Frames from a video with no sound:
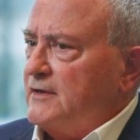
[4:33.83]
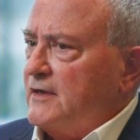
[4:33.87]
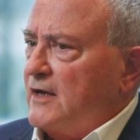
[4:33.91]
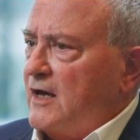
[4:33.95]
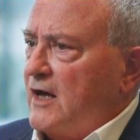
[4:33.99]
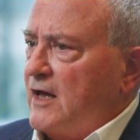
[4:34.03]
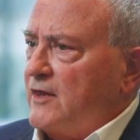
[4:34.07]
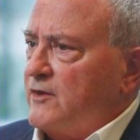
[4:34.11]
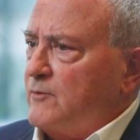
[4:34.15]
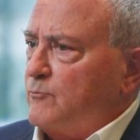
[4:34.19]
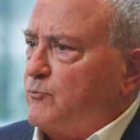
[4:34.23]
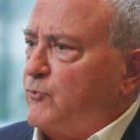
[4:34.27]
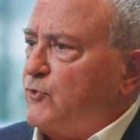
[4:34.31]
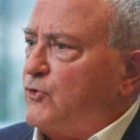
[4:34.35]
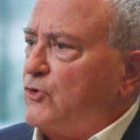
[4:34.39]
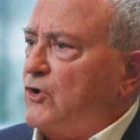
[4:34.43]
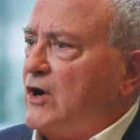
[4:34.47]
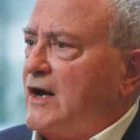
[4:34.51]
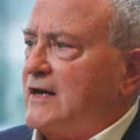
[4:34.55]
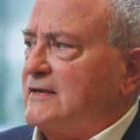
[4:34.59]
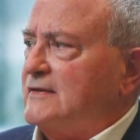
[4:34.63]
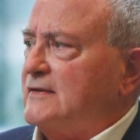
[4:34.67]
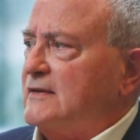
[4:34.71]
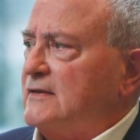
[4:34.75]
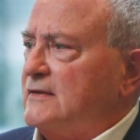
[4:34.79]
The
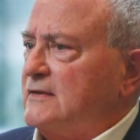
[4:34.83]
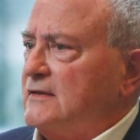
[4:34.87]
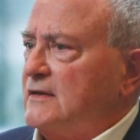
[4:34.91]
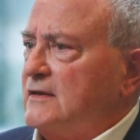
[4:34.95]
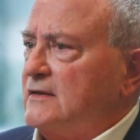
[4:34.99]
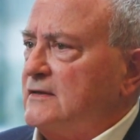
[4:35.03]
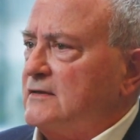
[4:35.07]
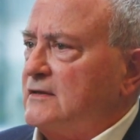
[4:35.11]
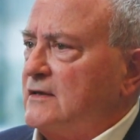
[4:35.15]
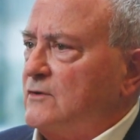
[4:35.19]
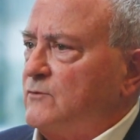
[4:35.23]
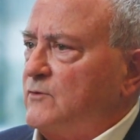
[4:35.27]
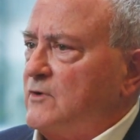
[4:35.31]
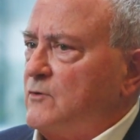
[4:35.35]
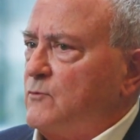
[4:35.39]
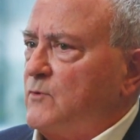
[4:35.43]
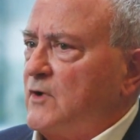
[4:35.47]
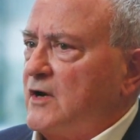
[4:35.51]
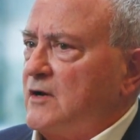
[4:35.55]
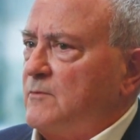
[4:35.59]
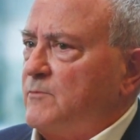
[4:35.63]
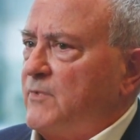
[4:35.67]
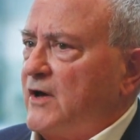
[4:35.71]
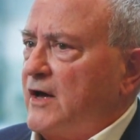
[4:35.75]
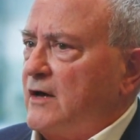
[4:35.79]
processes that we
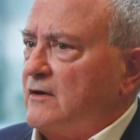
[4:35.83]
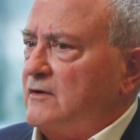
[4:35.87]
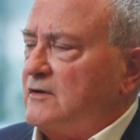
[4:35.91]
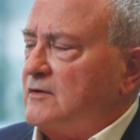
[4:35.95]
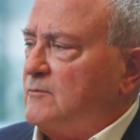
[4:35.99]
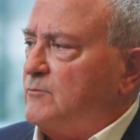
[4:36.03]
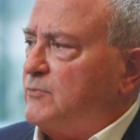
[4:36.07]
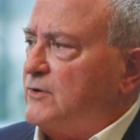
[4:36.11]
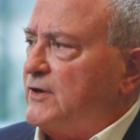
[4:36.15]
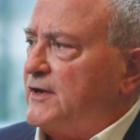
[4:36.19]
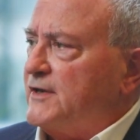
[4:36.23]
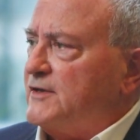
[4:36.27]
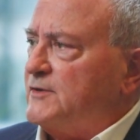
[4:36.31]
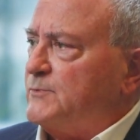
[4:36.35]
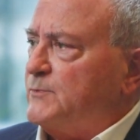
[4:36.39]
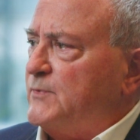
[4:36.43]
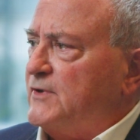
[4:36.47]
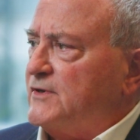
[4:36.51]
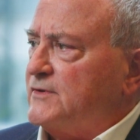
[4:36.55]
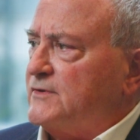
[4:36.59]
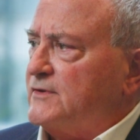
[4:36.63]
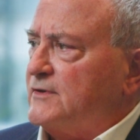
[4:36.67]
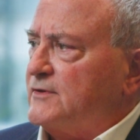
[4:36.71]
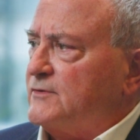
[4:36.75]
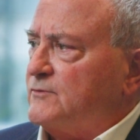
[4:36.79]
went about to place
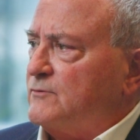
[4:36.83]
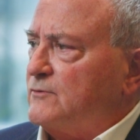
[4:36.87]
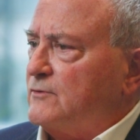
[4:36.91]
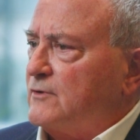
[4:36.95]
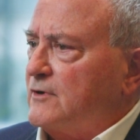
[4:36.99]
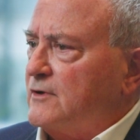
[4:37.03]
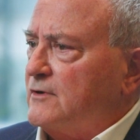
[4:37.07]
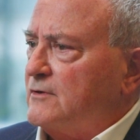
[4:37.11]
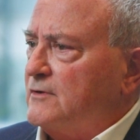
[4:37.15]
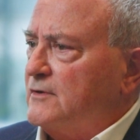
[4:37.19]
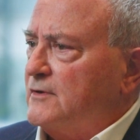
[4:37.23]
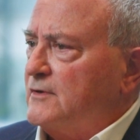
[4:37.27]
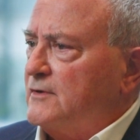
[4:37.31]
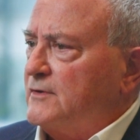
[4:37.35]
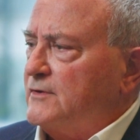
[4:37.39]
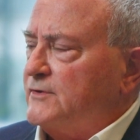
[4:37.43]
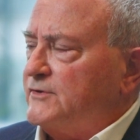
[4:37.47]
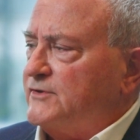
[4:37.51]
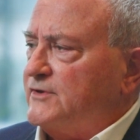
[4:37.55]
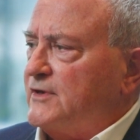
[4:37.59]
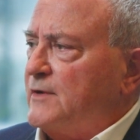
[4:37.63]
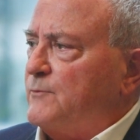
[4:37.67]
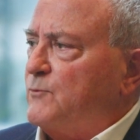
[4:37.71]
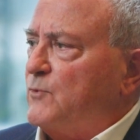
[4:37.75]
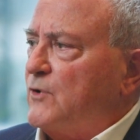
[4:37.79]
business were
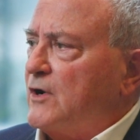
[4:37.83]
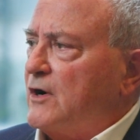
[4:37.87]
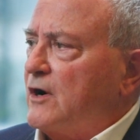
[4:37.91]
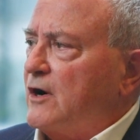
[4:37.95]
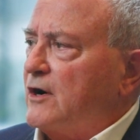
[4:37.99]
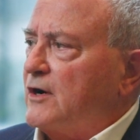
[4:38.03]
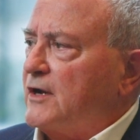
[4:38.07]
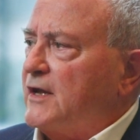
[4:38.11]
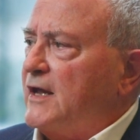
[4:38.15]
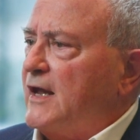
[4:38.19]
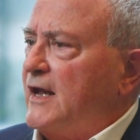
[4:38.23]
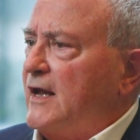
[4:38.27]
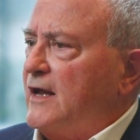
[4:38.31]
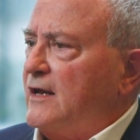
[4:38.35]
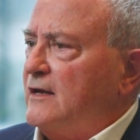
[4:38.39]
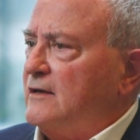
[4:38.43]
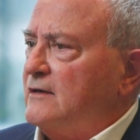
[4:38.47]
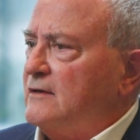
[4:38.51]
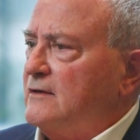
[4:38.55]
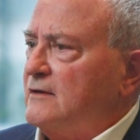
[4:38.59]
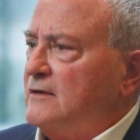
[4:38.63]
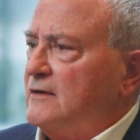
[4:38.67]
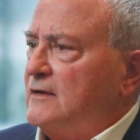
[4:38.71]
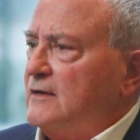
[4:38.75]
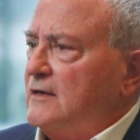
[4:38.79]
somewhat
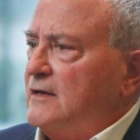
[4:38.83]
arcane.